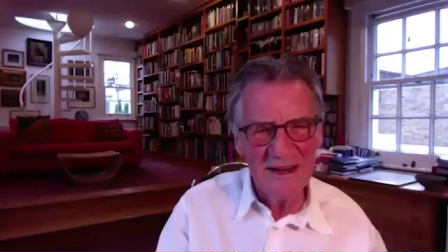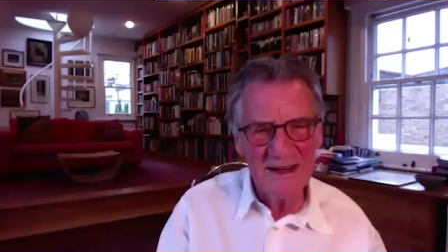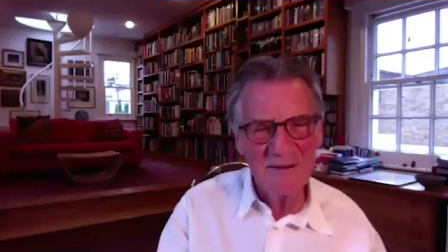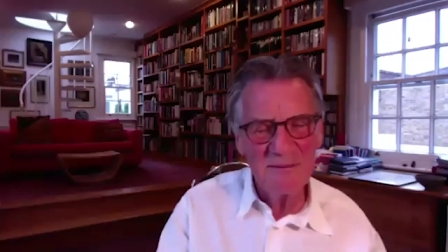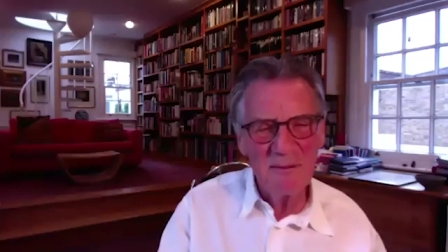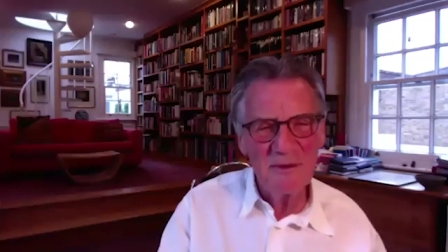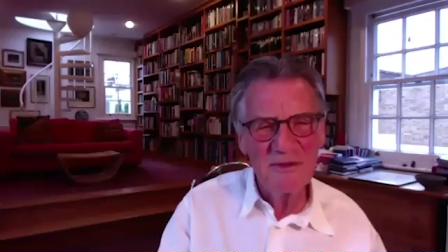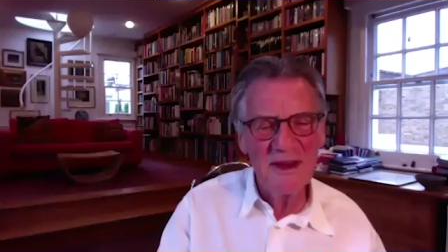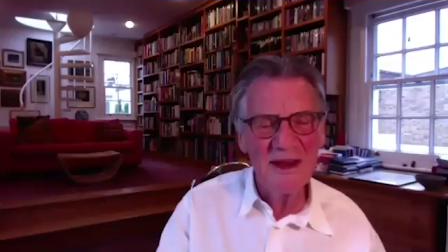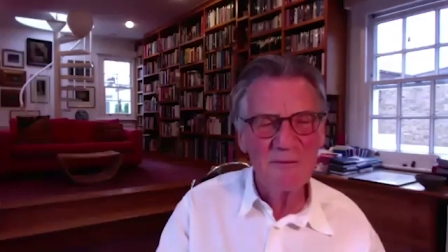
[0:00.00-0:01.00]
And I remember
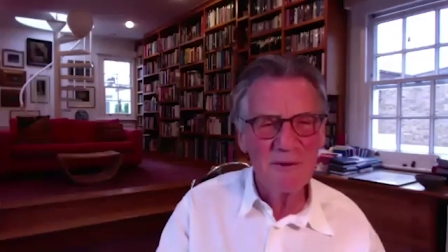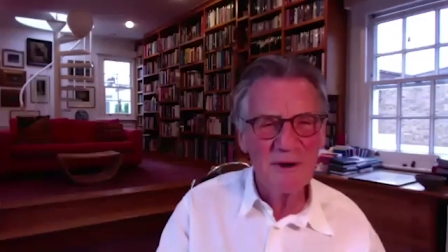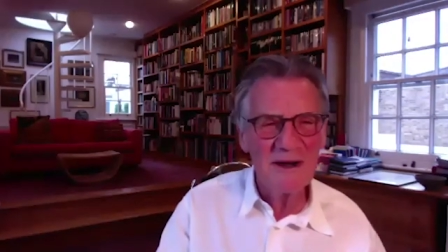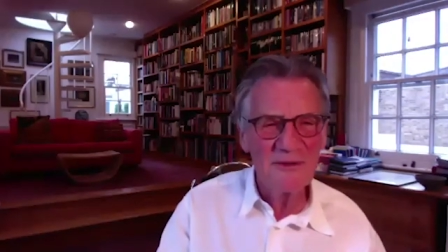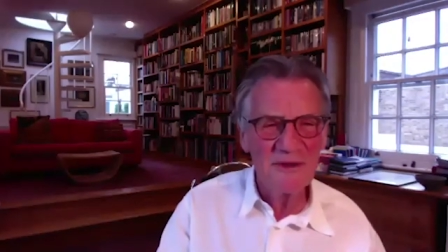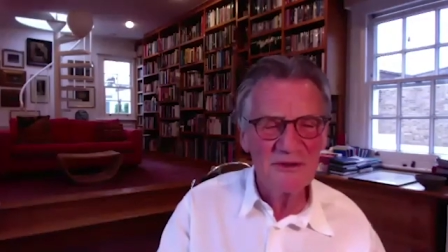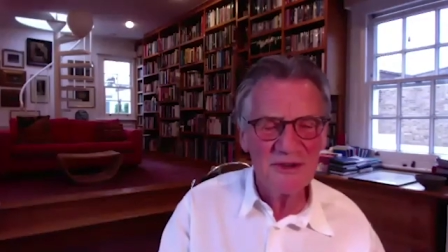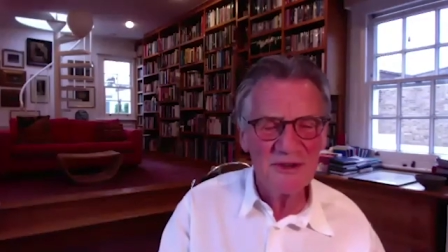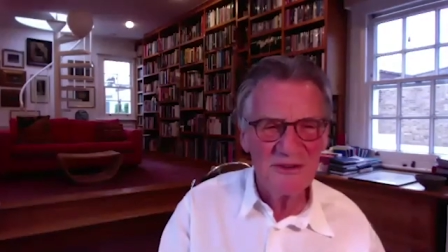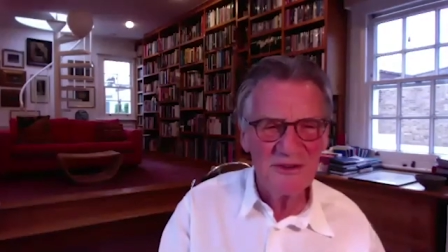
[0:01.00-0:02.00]
thinking, wow, this,
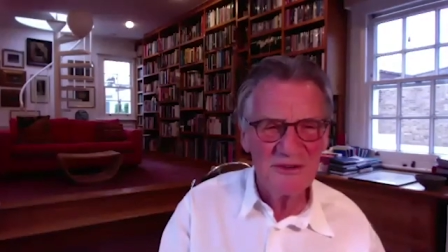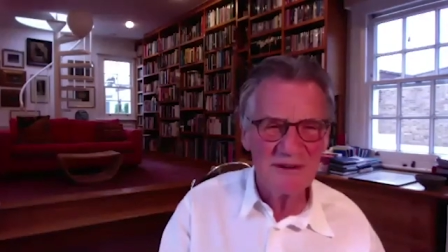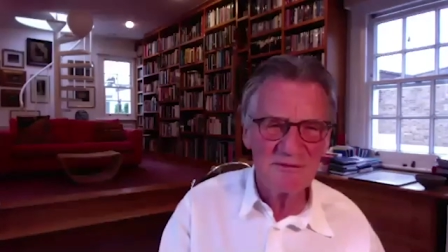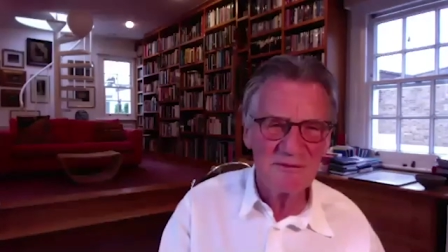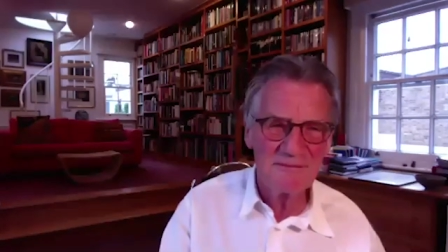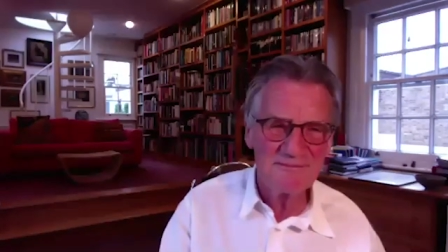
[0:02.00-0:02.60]
this has happened.